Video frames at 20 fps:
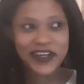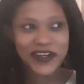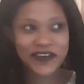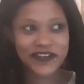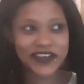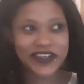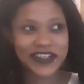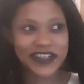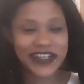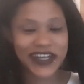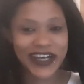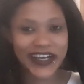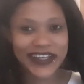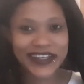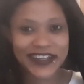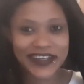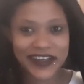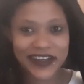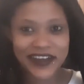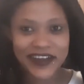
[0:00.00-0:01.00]

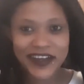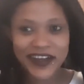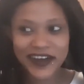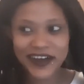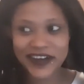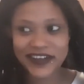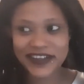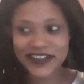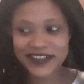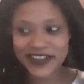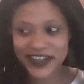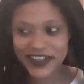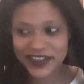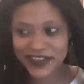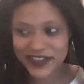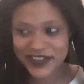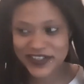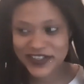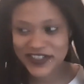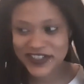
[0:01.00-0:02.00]
relying on
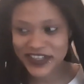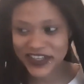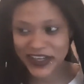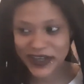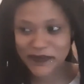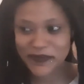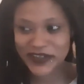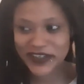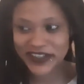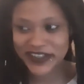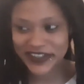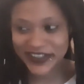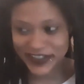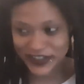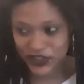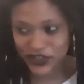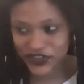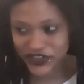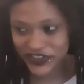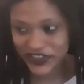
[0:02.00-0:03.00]
adults to come and
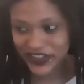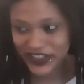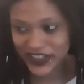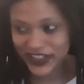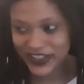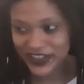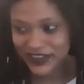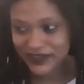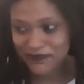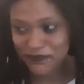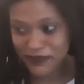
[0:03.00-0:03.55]
literally